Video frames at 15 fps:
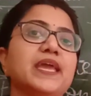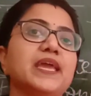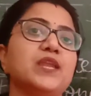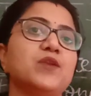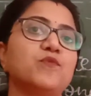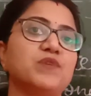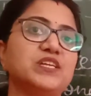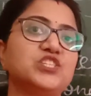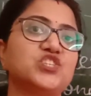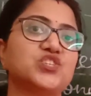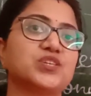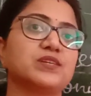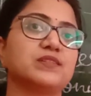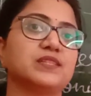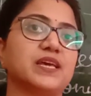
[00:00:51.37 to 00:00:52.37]
in which
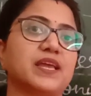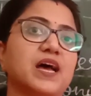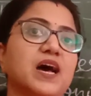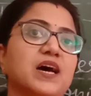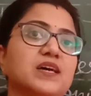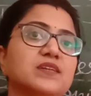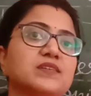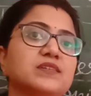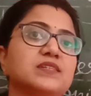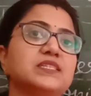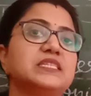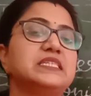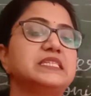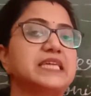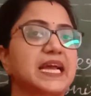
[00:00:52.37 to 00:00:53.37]
there are
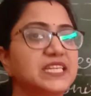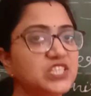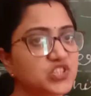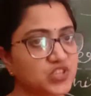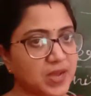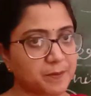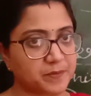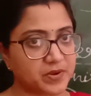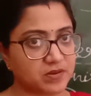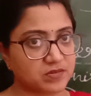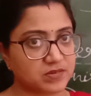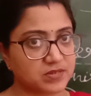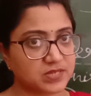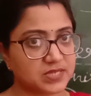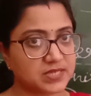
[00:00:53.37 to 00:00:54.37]
10
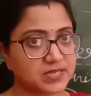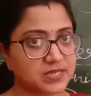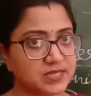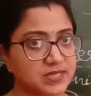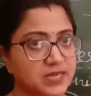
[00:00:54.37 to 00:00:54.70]
chapters.